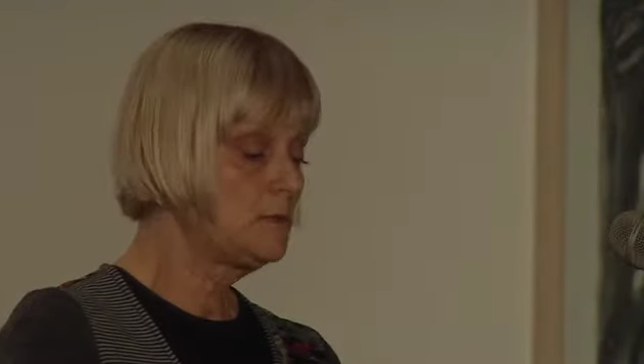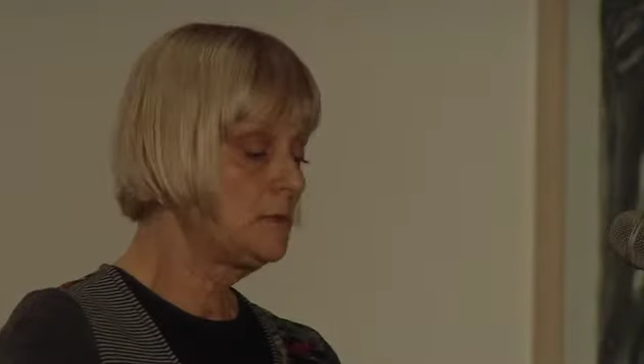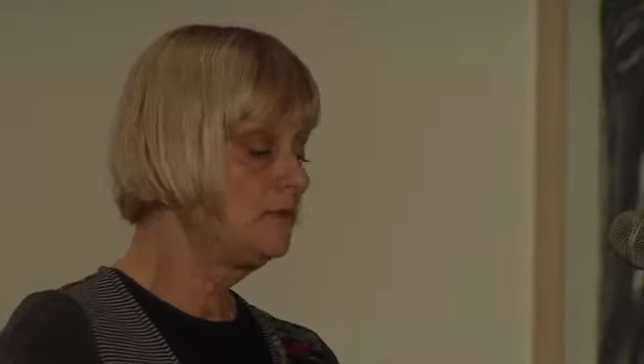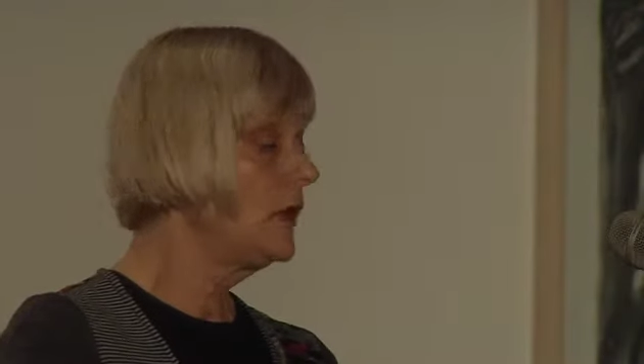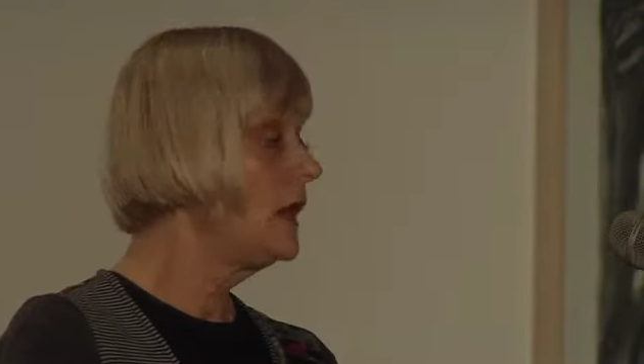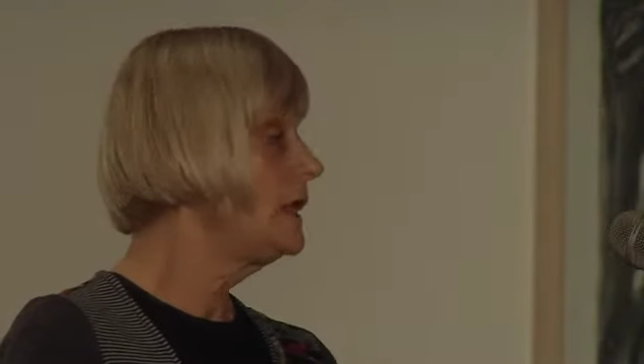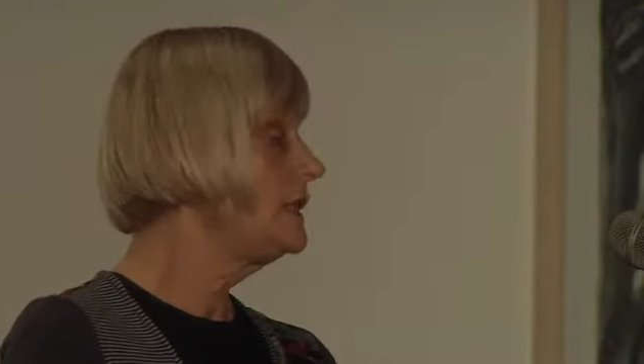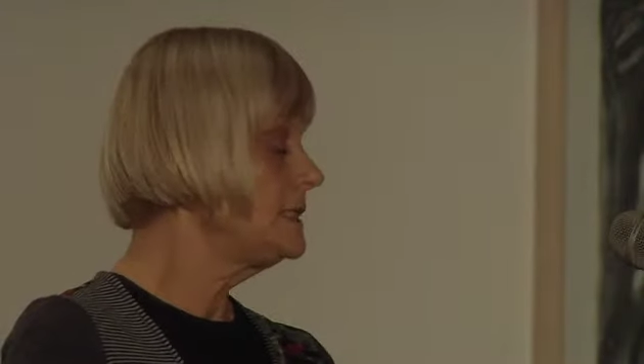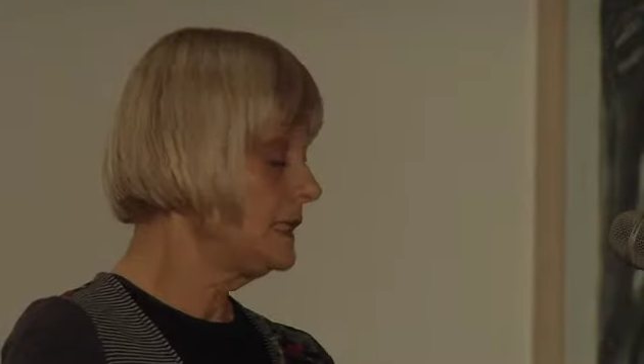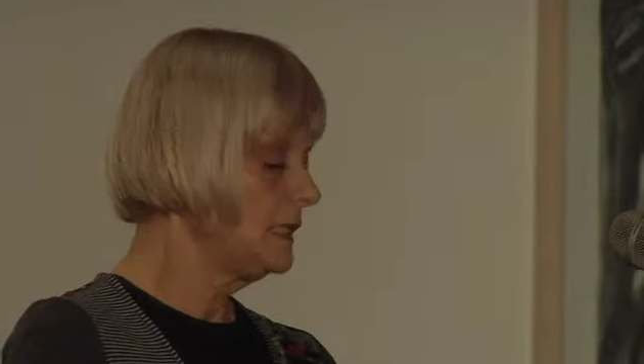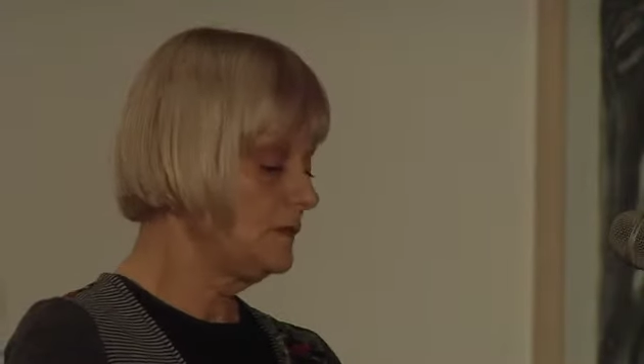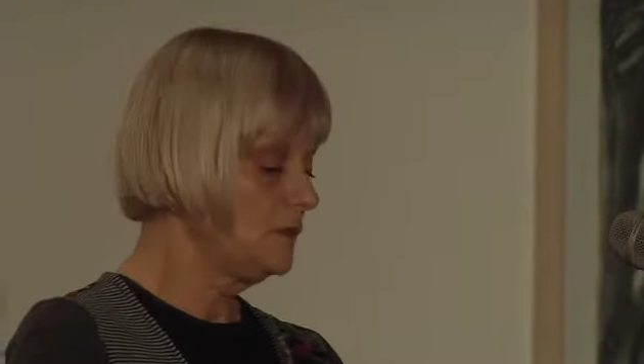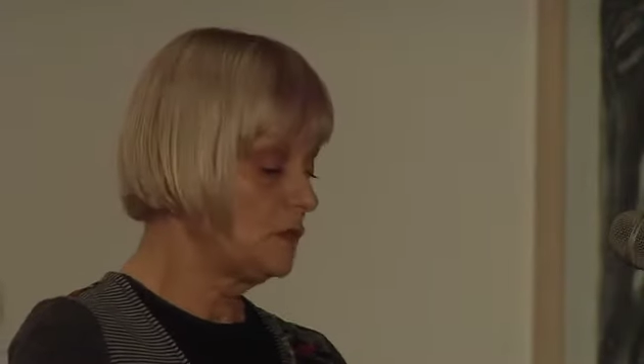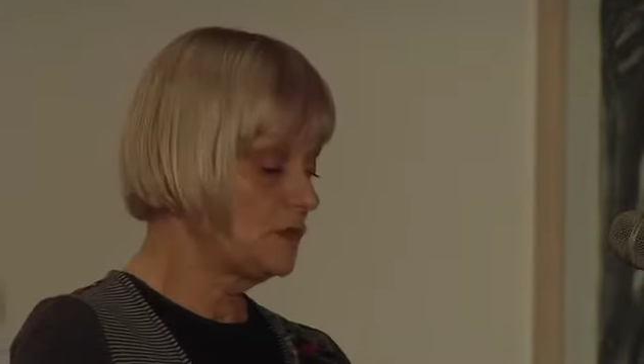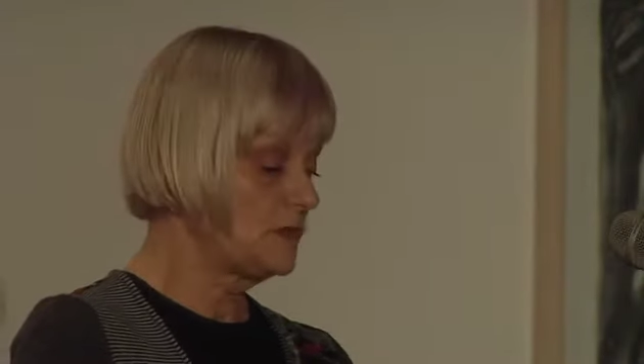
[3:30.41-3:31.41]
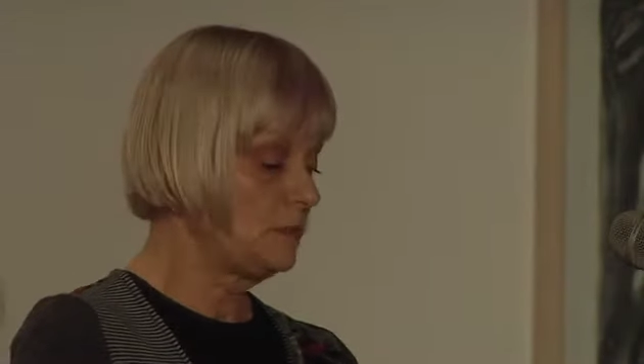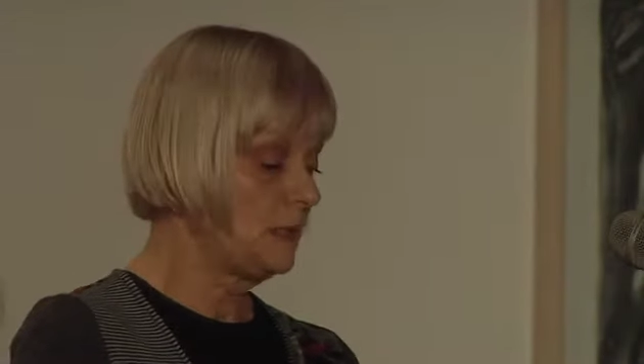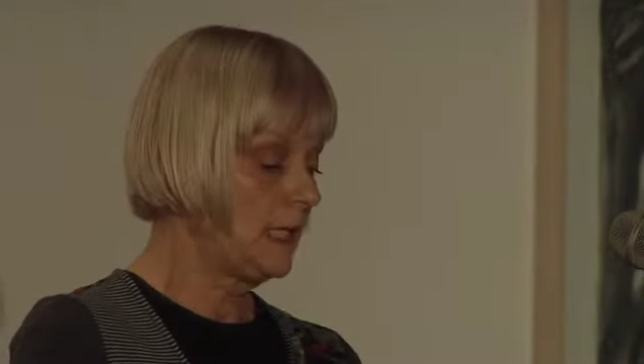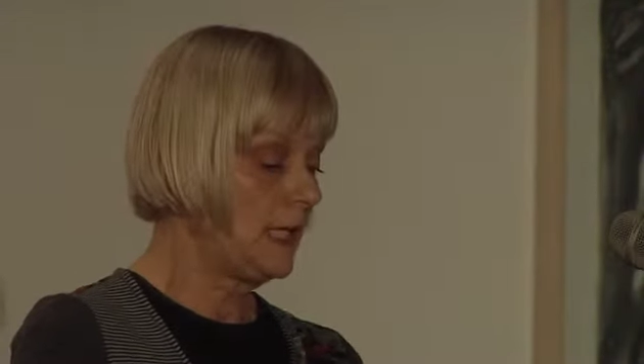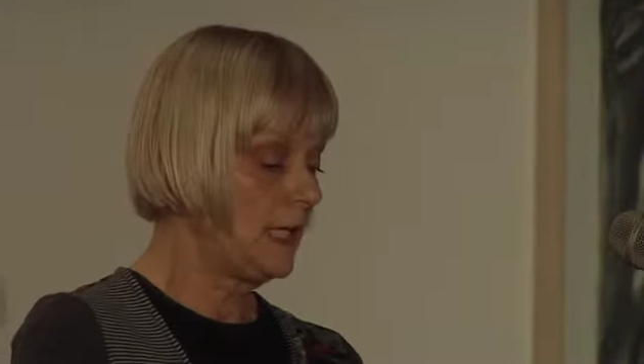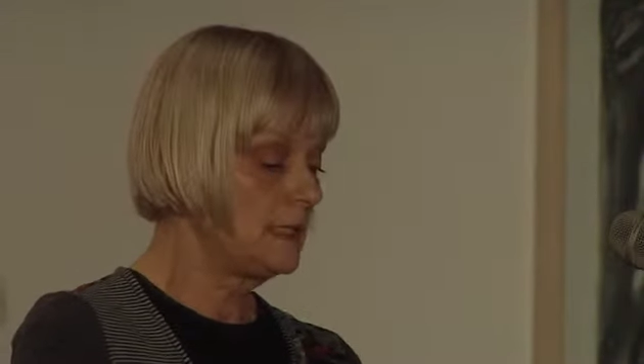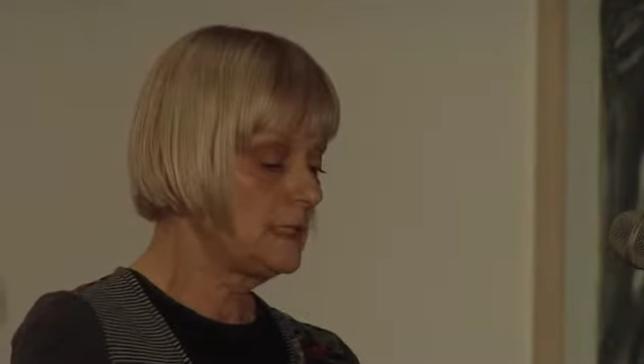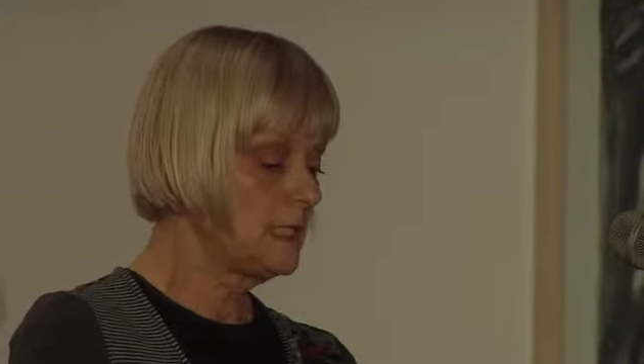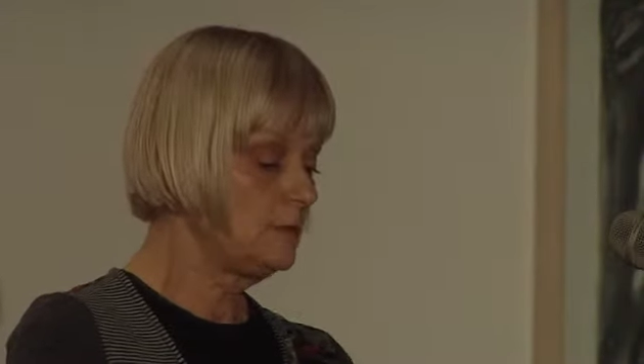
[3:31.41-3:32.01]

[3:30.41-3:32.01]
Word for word: revising of those plans,